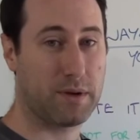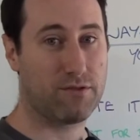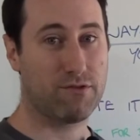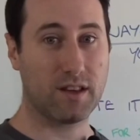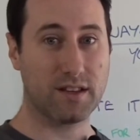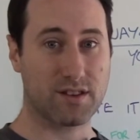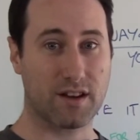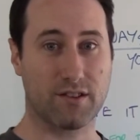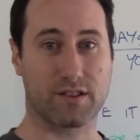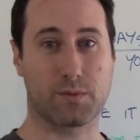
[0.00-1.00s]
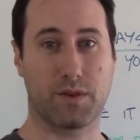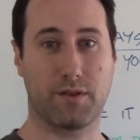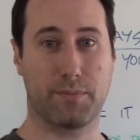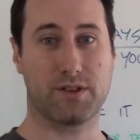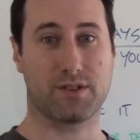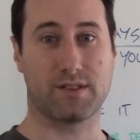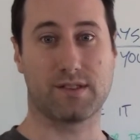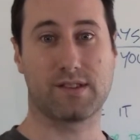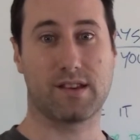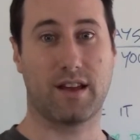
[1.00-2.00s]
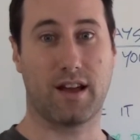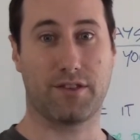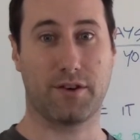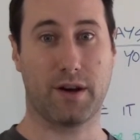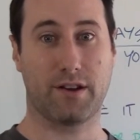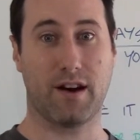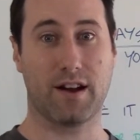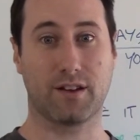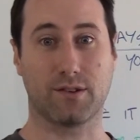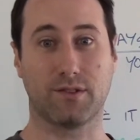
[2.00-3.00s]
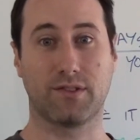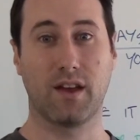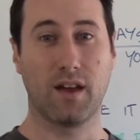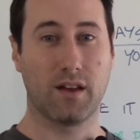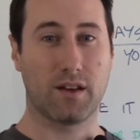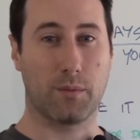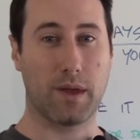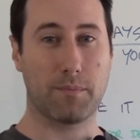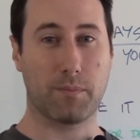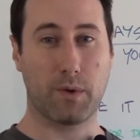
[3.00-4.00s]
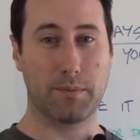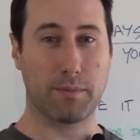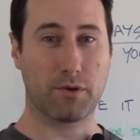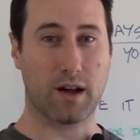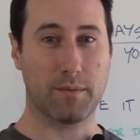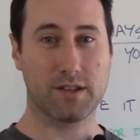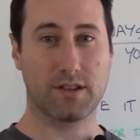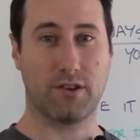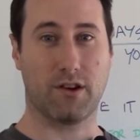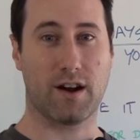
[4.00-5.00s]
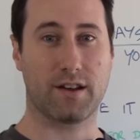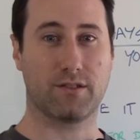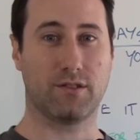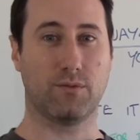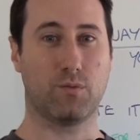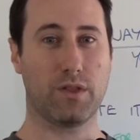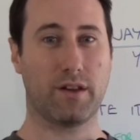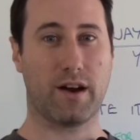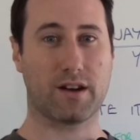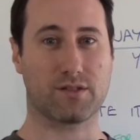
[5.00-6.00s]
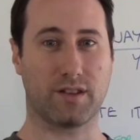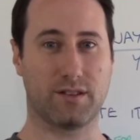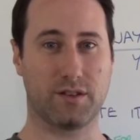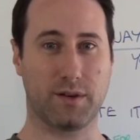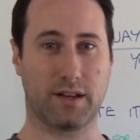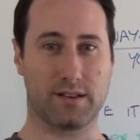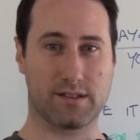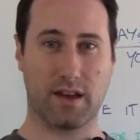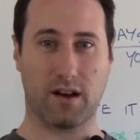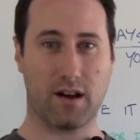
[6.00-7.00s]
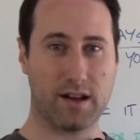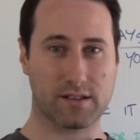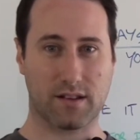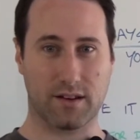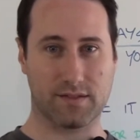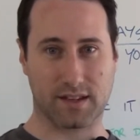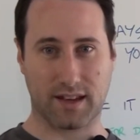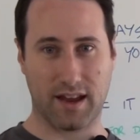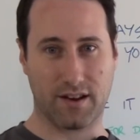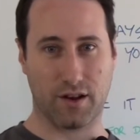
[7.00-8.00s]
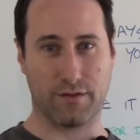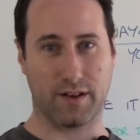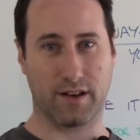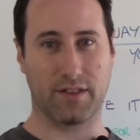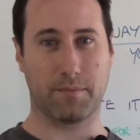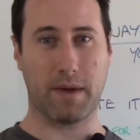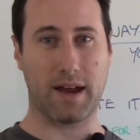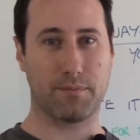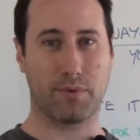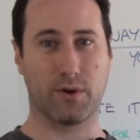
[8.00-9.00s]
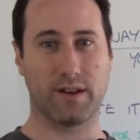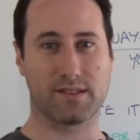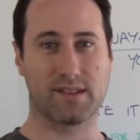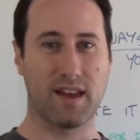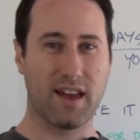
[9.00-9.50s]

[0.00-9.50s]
be really generous with your pitches throughout your articles. You know, when people come into your article, what they're actually doing is their eyes kind of saccade over the main points,